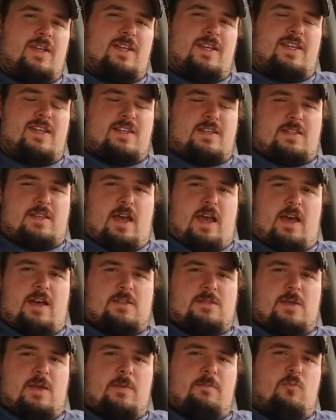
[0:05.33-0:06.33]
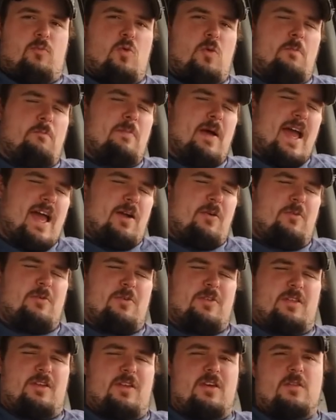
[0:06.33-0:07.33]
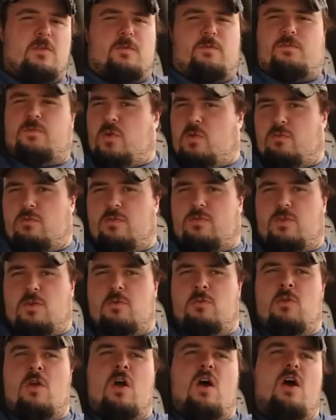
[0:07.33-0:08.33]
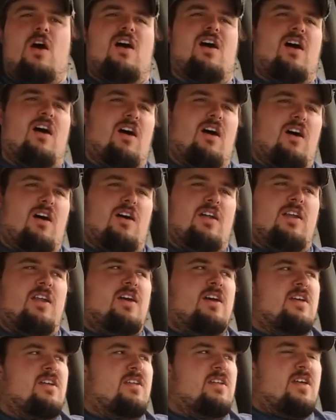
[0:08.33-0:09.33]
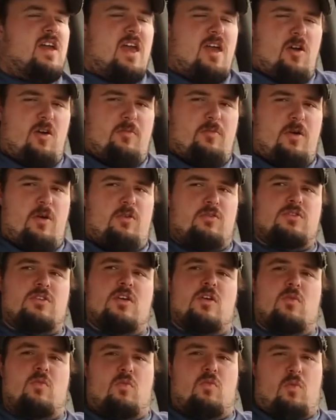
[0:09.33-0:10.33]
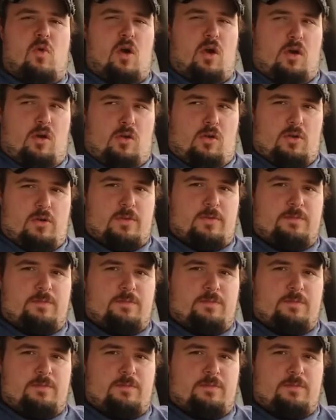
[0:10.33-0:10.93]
what it is, guys, and we're back with another food review on Elmo's World.